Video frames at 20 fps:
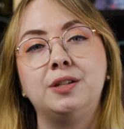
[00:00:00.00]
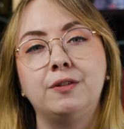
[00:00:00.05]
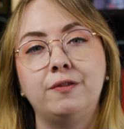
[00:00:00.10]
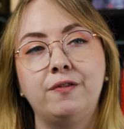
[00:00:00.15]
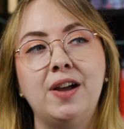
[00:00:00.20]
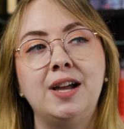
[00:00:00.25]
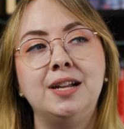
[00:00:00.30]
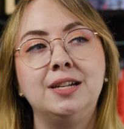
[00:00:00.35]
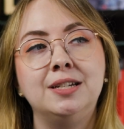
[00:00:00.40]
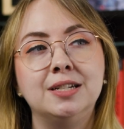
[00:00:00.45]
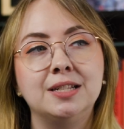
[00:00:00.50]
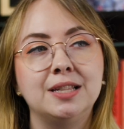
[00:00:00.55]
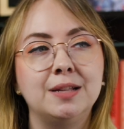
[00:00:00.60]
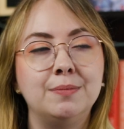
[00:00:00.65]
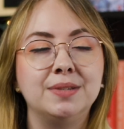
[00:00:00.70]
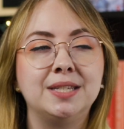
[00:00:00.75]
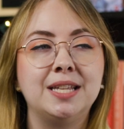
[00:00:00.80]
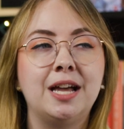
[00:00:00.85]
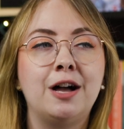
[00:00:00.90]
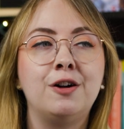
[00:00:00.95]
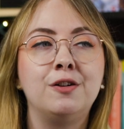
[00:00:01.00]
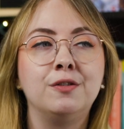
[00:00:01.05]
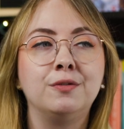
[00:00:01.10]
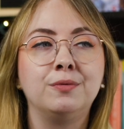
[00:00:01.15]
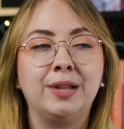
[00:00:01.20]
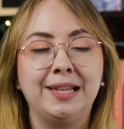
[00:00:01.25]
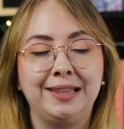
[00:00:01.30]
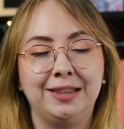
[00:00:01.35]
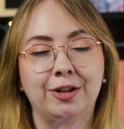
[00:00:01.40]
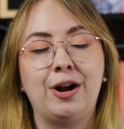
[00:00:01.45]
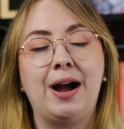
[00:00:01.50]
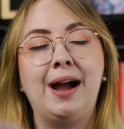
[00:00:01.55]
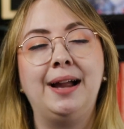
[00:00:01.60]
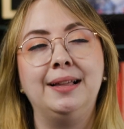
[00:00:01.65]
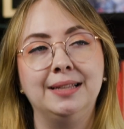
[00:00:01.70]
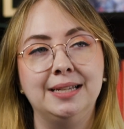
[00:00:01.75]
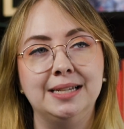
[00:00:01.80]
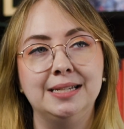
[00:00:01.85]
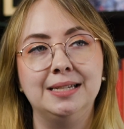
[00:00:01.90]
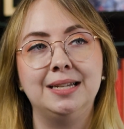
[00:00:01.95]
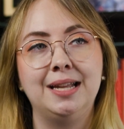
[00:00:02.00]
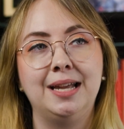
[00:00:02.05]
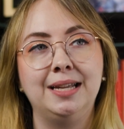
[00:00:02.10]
defend themselves, like their island,